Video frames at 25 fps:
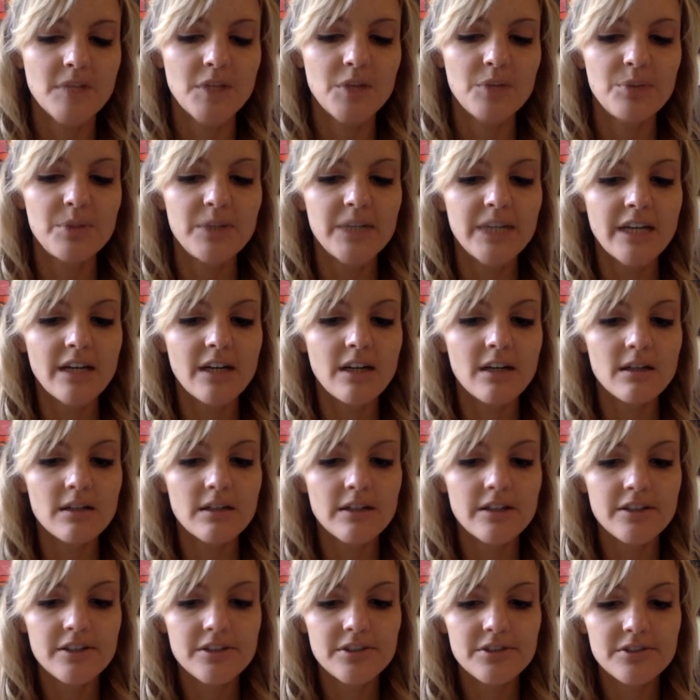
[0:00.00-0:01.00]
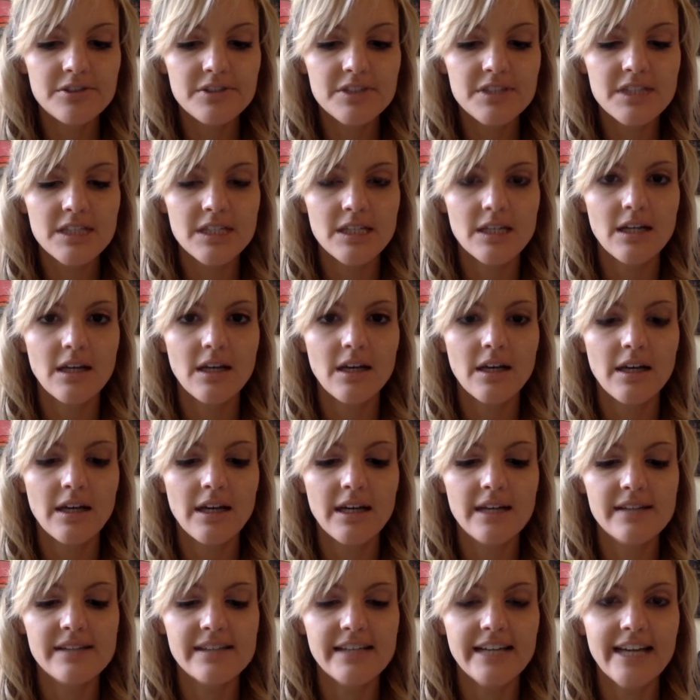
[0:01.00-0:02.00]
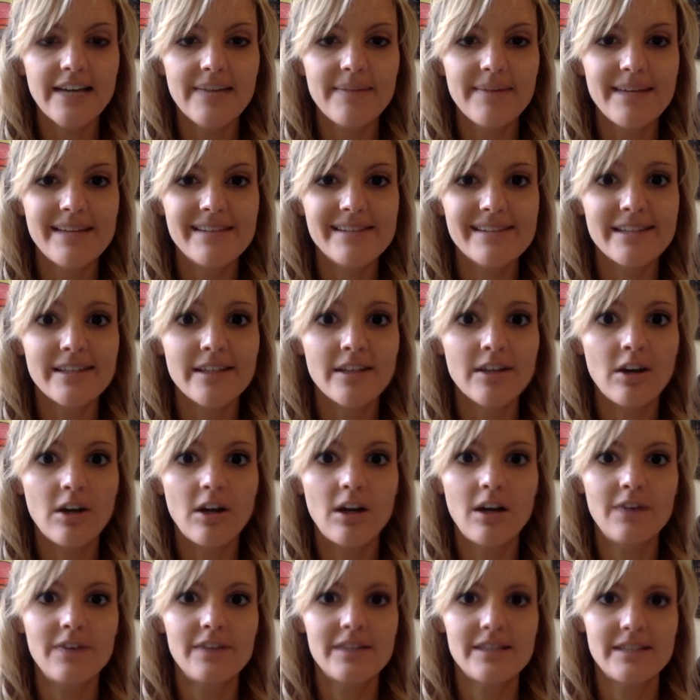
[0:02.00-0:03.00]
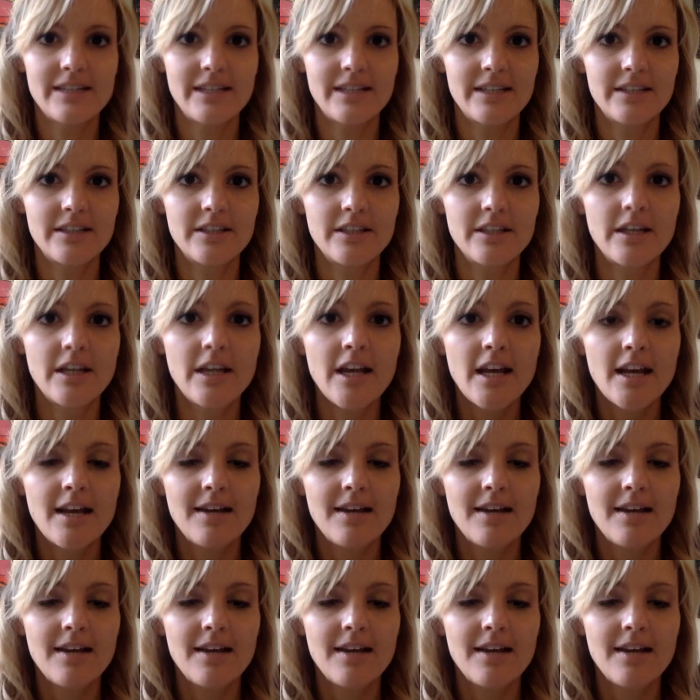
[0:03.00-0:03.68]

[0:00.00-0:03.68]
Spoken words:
pretty closed assignments and then all of a sudden